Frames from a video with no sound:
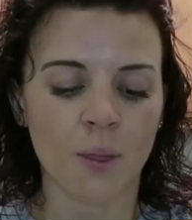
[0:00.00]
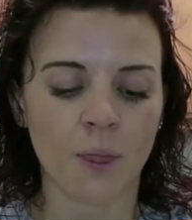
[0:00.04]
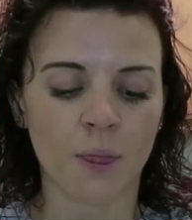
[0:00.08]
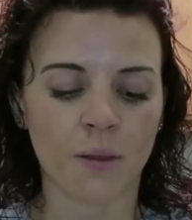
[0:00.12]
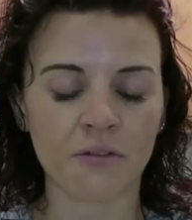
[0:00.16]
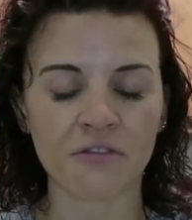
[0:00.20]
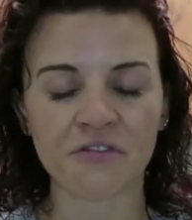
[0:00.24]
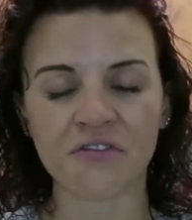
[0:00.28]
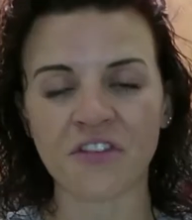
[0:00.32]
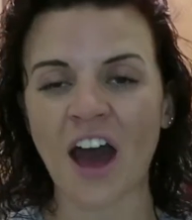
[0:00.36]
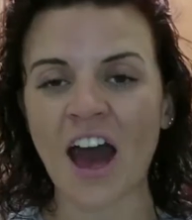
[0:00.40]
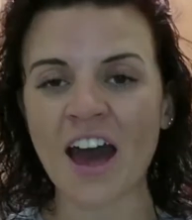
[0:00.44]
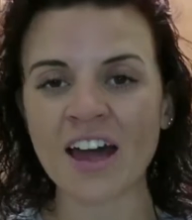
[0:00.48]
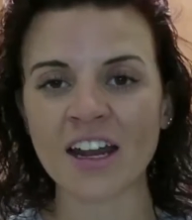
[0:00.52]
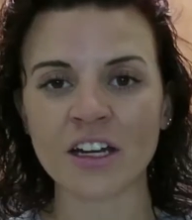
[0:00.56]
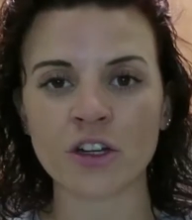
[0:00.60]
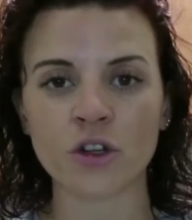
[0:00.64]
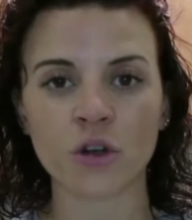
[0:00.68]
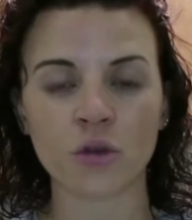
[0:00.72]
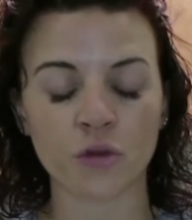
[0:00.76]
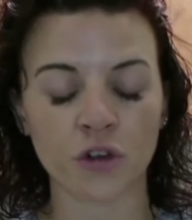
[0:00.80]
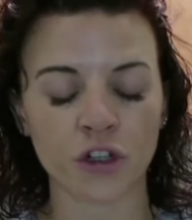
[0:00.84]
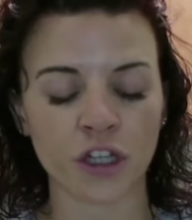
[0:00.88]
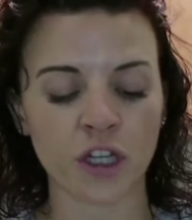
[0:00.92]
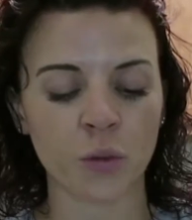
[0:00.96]
The fat I
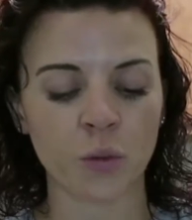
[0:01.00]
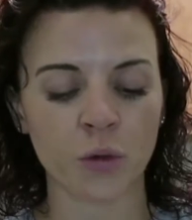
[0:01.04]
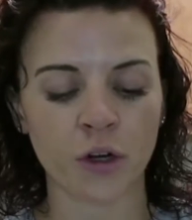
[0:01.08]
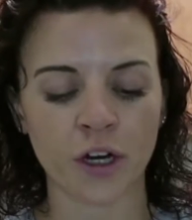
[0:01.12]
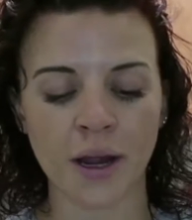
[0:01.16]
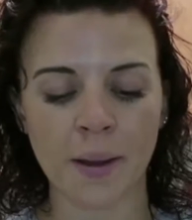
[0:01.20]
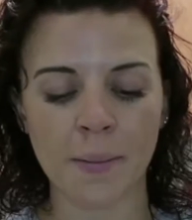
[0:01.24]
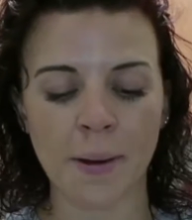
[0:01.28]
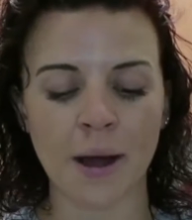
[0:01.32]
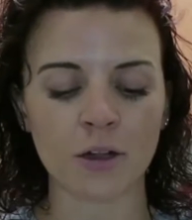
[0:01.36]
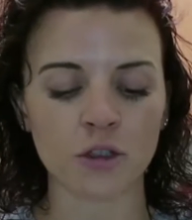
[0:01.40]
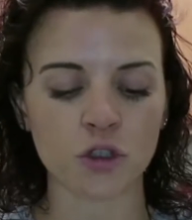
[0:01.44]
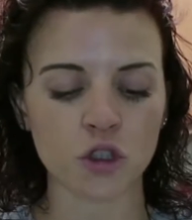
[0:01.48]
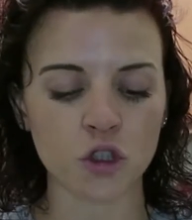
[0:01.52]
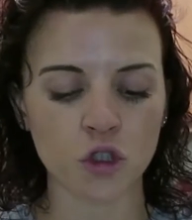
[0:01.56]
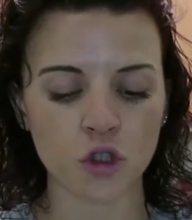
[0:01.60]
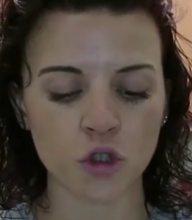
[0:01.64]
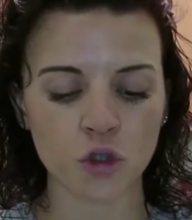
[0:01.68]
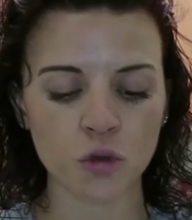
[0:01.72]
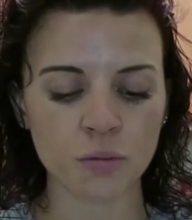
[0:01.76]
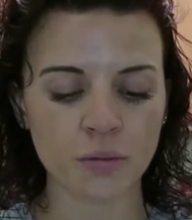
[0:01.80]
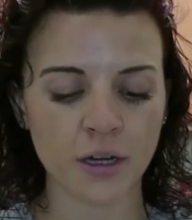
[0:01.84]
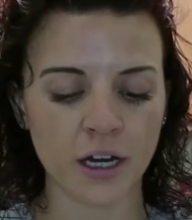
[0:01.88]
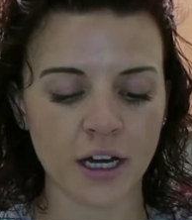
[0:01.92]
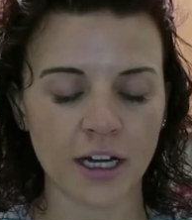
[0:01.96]
don't really worry about
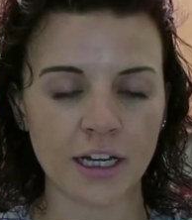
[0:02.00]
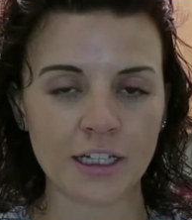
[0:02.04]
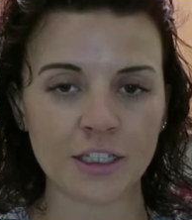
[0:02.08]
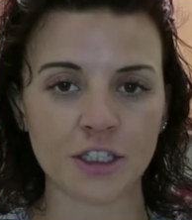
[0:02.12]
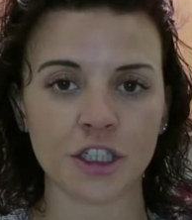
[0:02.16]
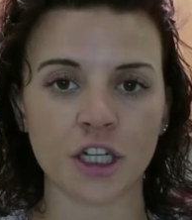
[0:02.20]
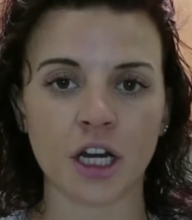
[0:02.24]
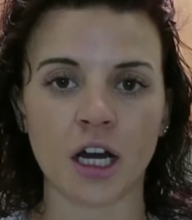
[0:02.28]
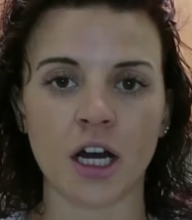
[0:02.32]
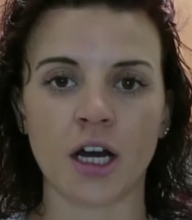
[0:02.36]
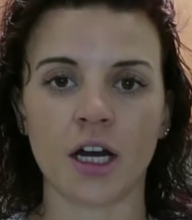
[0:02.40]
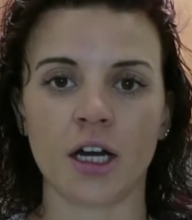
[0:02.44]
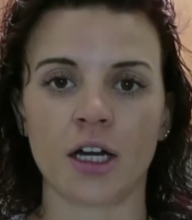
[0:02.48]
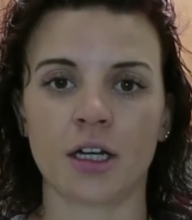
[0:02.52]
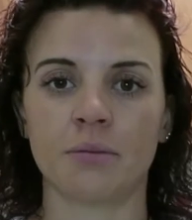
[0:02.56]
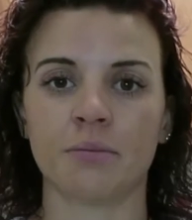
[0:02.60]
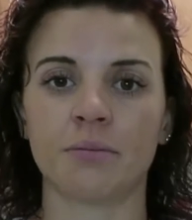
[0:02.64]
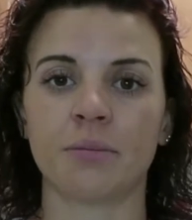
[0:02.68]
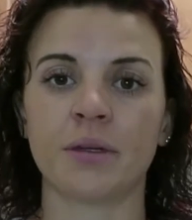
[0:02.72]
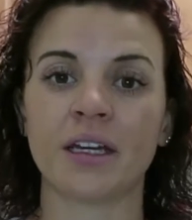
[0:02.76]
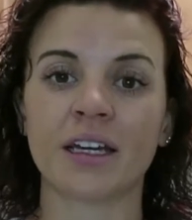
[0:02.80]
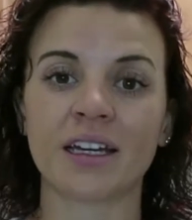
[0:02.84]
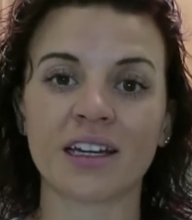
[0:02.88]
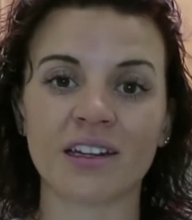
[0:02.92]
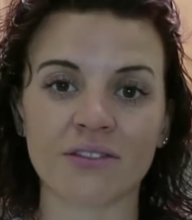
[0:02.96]
too much.
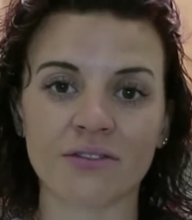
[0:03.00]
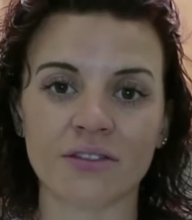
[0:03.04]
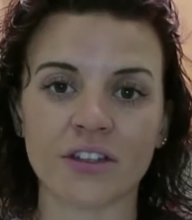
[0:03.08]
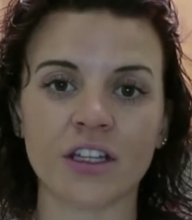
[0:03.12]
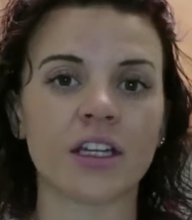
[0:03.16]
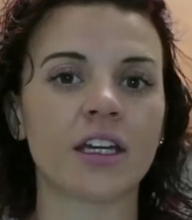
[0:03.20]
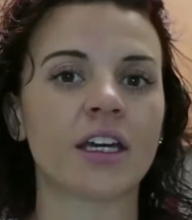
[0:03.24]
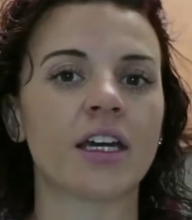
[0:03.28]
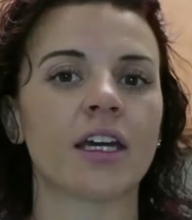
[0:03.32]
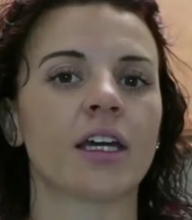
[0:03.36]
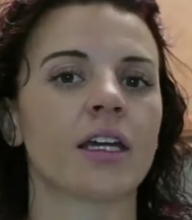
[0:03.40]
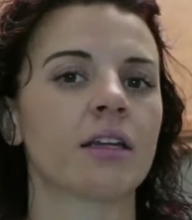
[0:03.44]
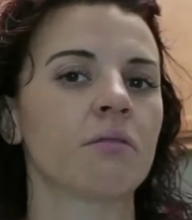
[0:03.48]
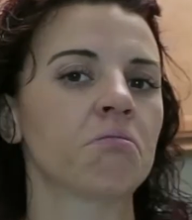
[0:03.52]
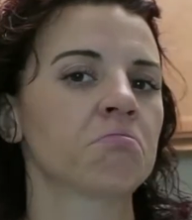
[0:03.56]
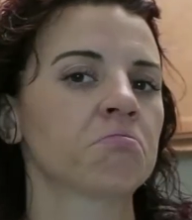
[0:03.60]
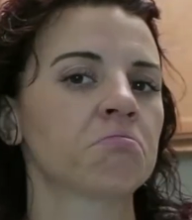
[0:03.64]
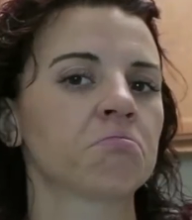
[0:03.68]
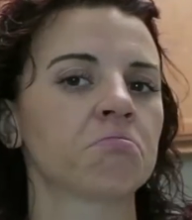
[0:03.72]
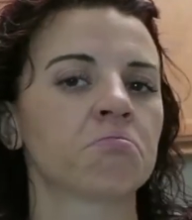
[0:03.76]
Being a vegan,